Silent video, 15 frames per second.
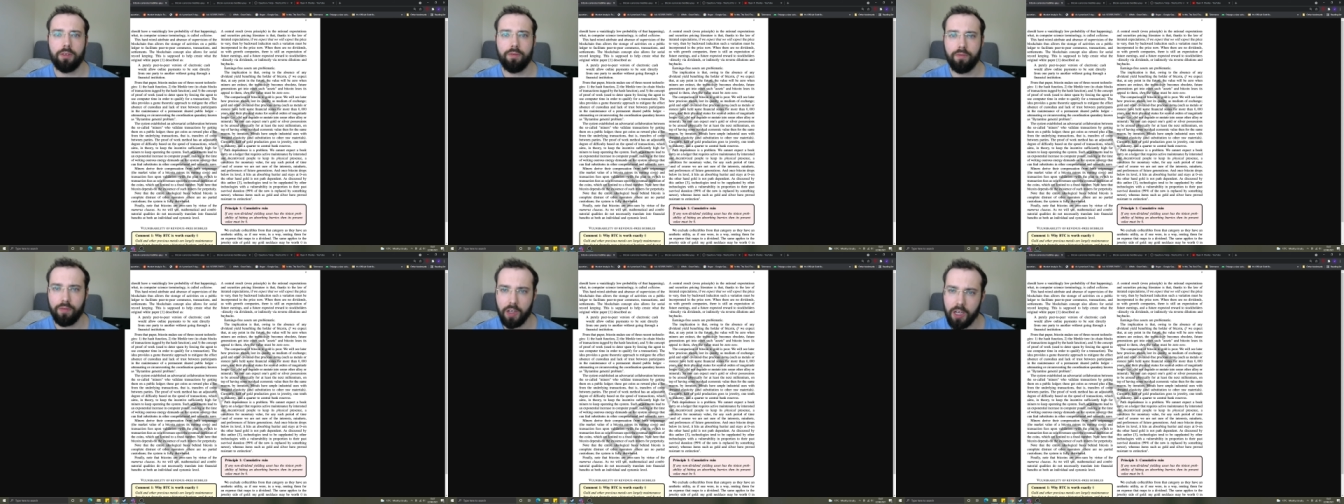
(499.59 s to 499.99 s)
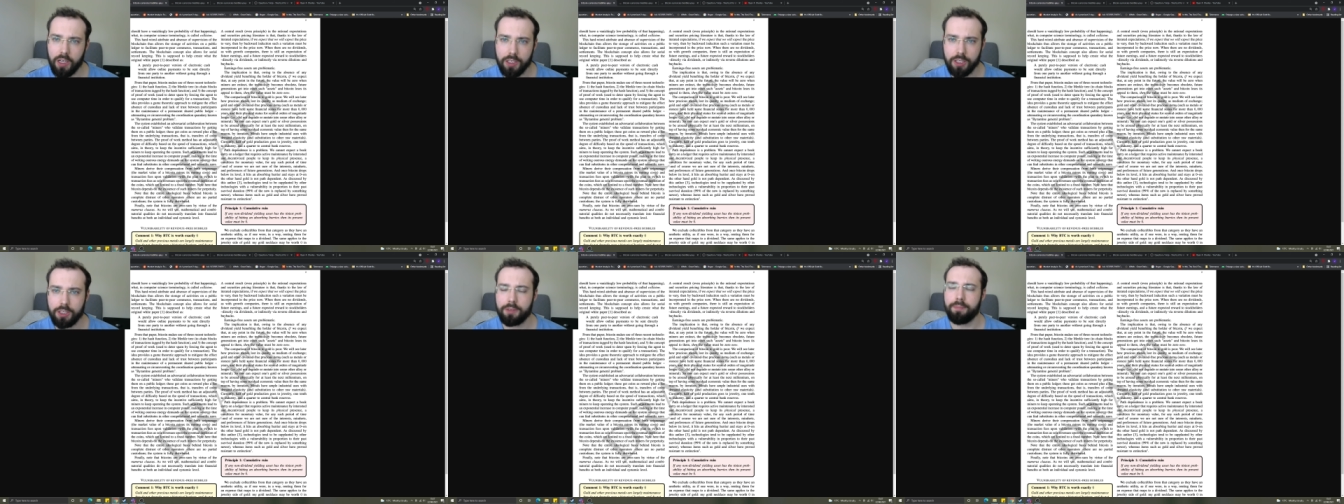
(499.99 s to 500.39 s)

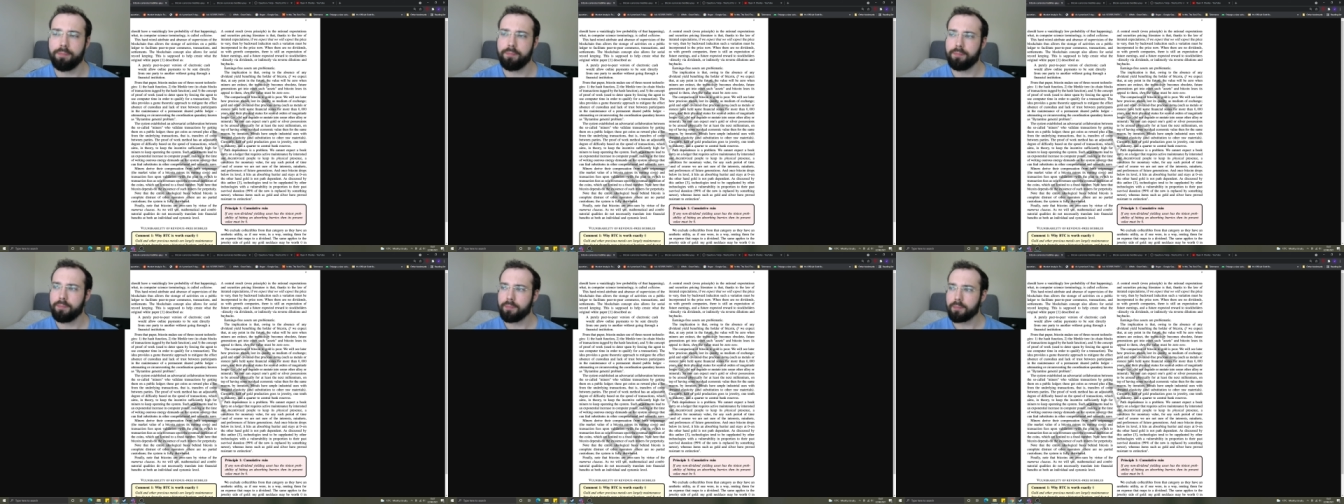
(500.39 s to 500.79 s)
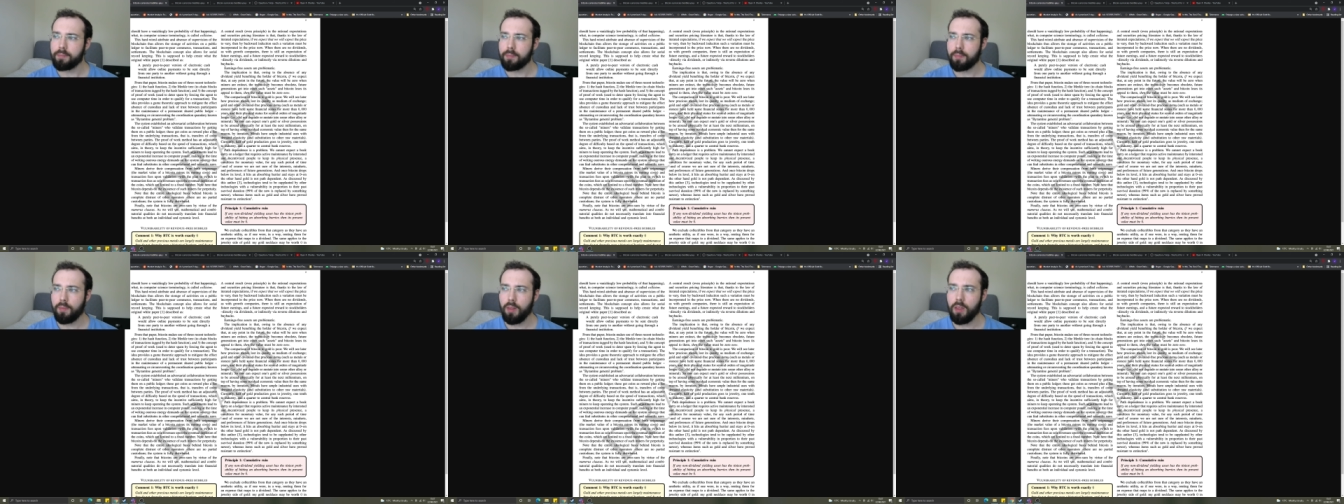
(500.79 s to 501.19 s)
first.
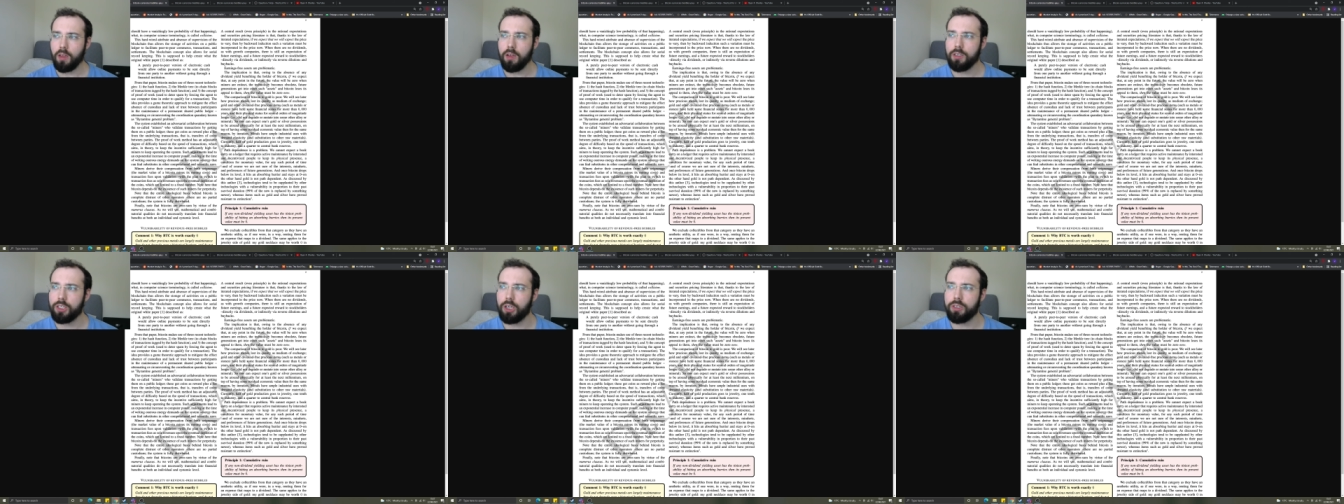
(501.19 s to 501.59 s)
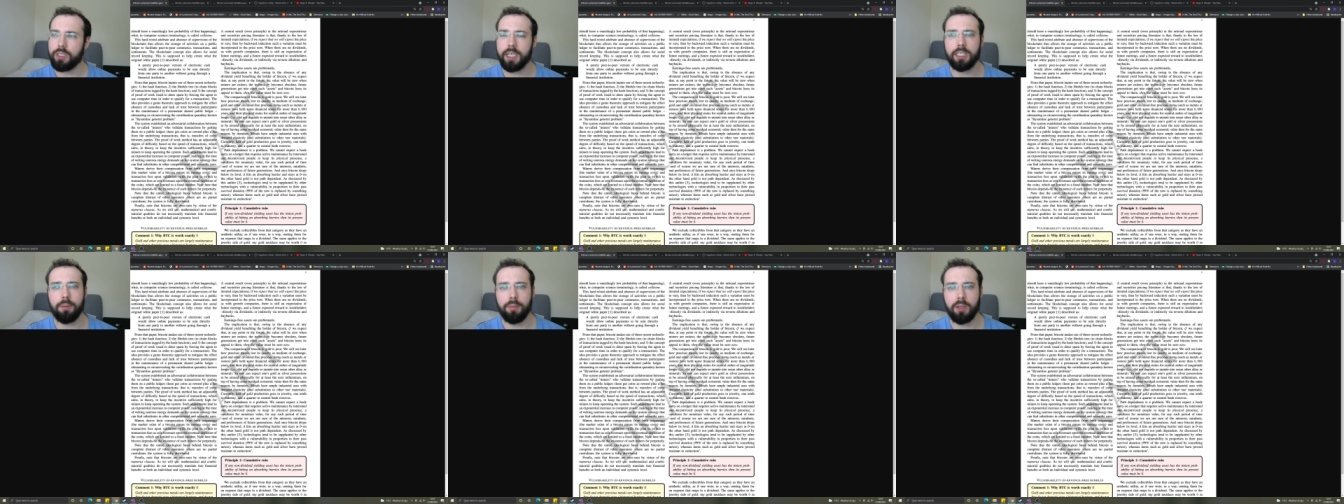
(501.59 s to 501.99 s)
So
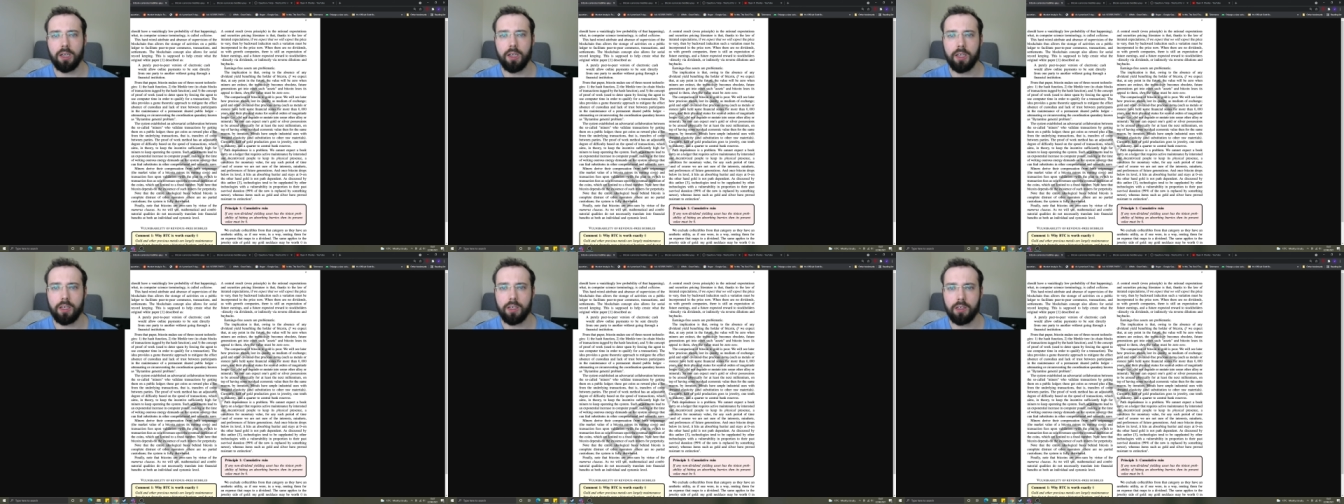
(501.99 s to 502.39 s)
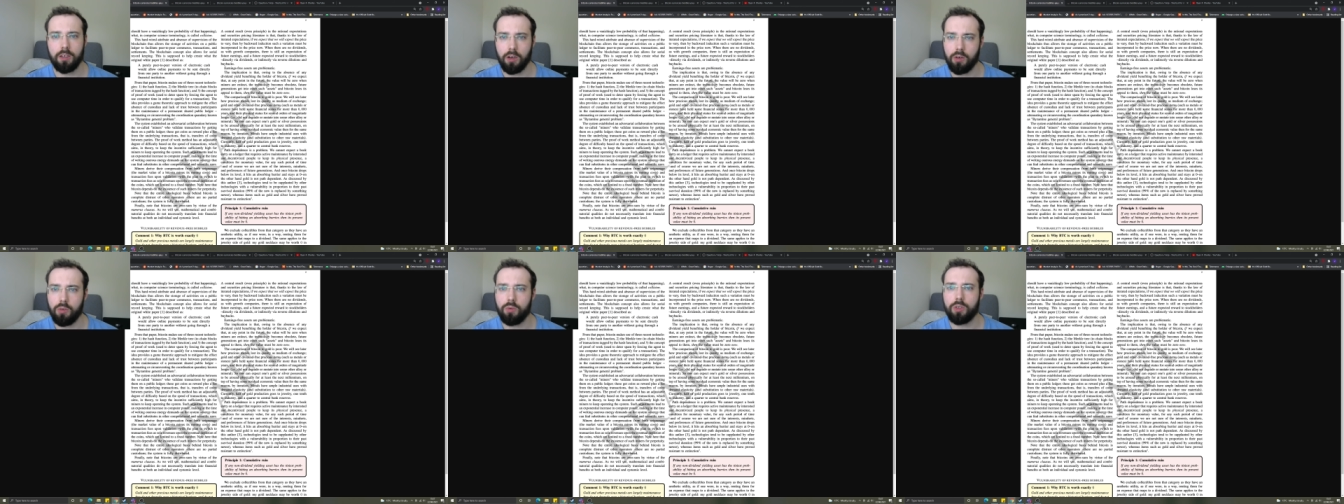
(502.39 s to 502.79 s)
take something like gold,